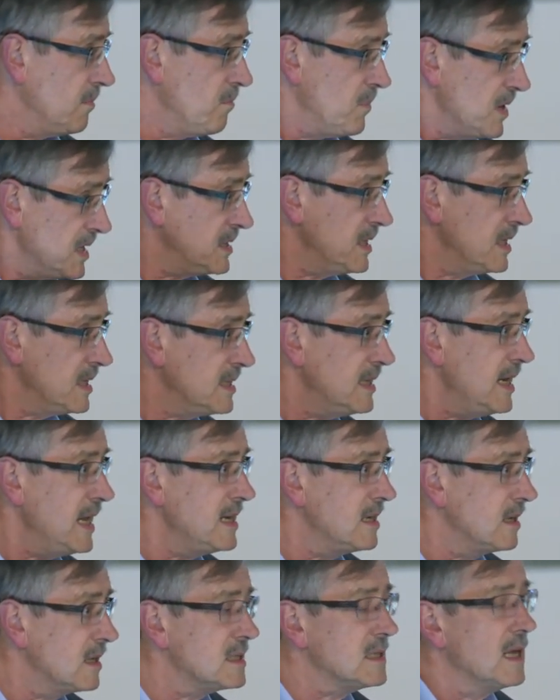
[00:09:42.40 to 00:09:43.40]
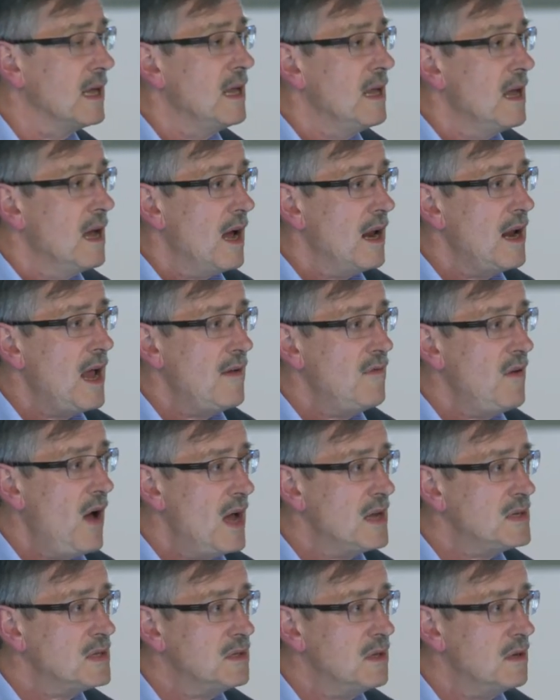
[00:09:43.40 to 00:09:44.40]
business leaders, and I've
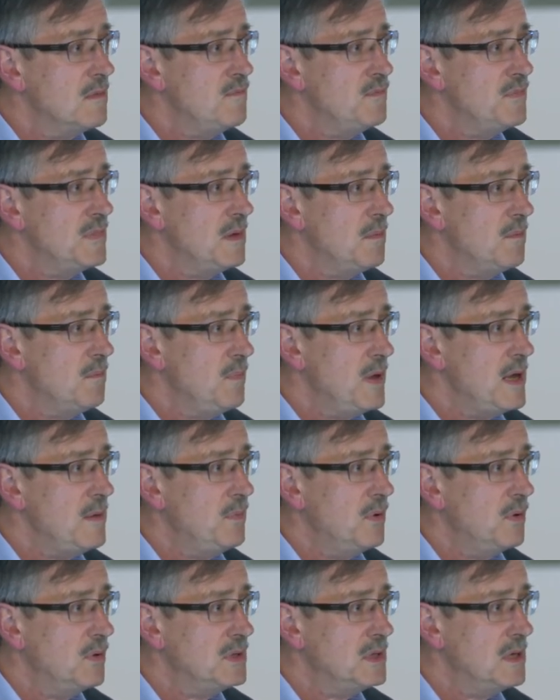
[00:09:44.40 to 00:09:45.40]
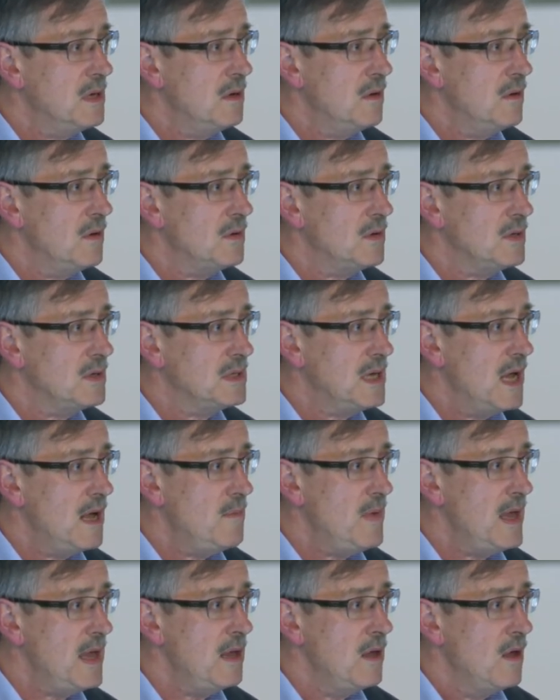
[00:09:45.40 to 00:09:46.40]
asked them, people, to
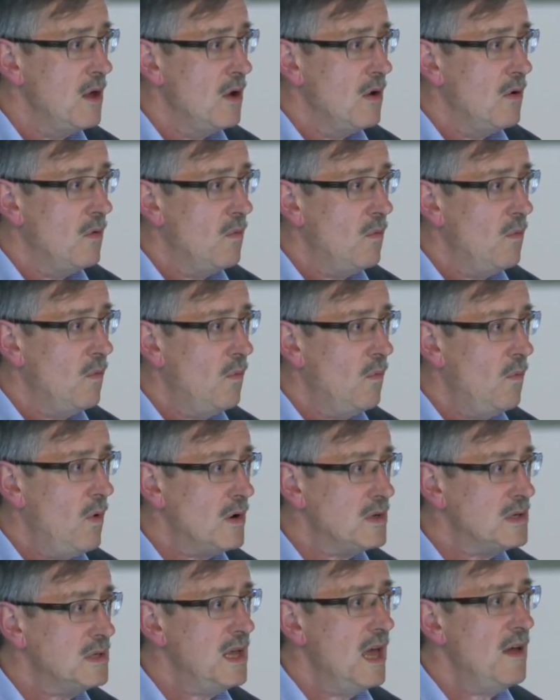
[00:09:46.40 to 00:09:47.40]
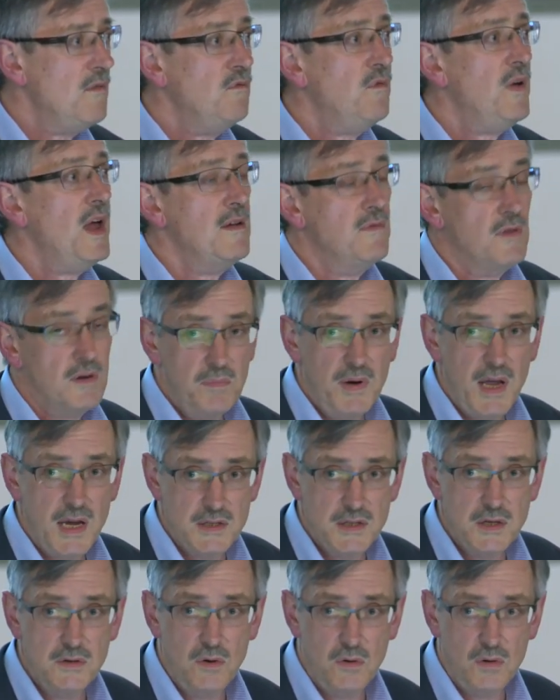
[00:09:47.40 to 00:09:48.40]
tell me what's their favorite
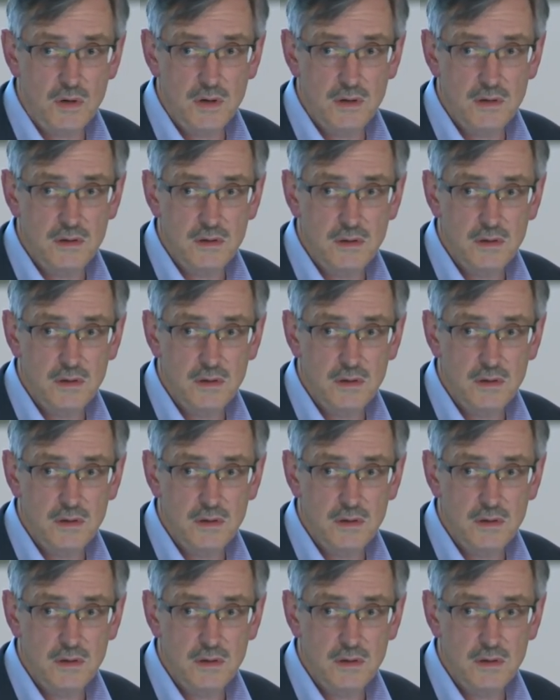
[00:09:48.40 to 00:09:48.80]
place in Auckland?